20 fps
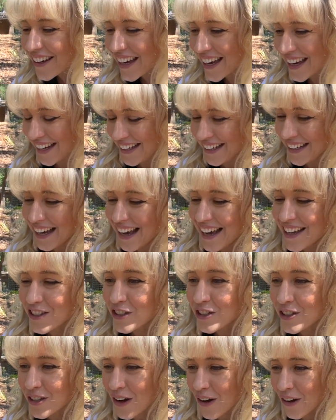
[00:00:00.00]
okay,
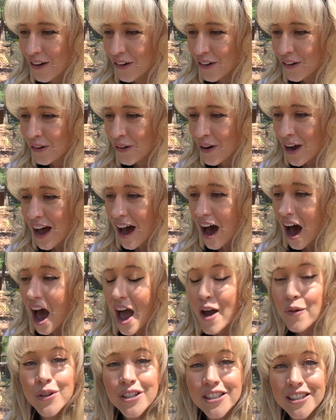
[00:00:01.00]
so
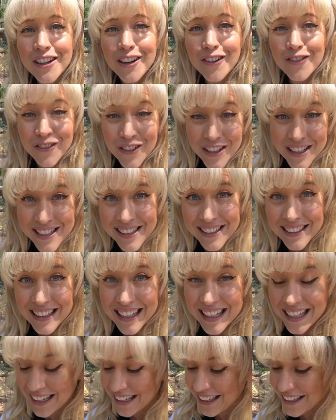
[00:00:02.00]
I was
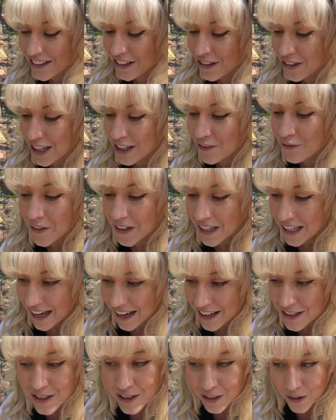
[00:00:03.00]
originally here looking for
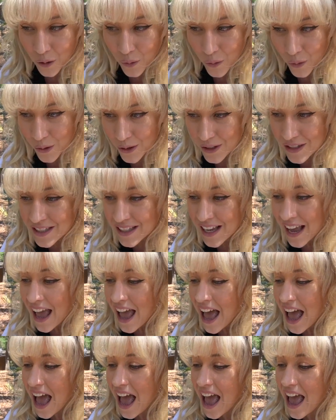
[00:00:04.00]
Guzzlords
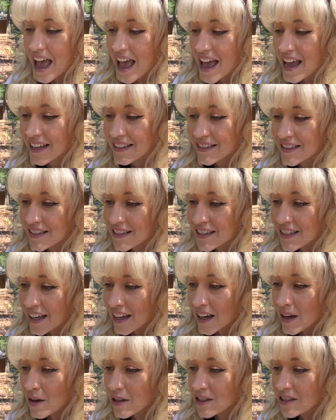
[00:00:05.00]
and
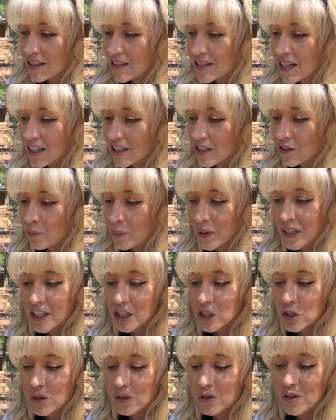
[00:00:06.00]
Detective
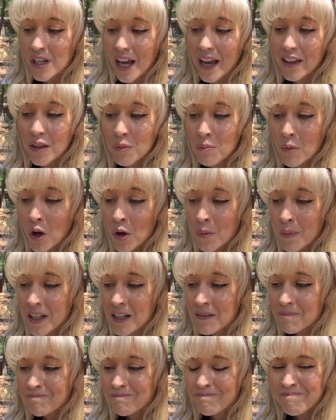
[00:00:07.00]
Pikachu's. At the
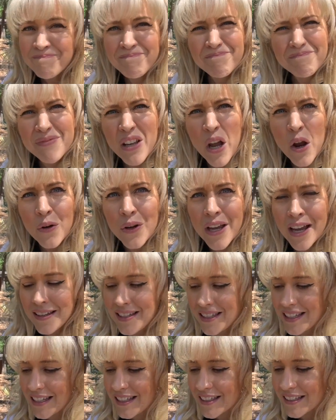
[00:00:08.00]
moment, no
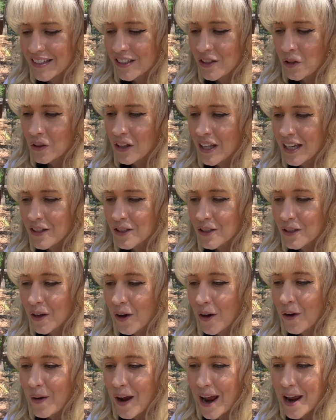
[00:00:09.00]
Guzzies, so let's
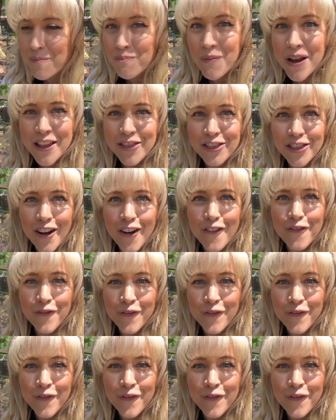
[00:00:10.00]
go and meet the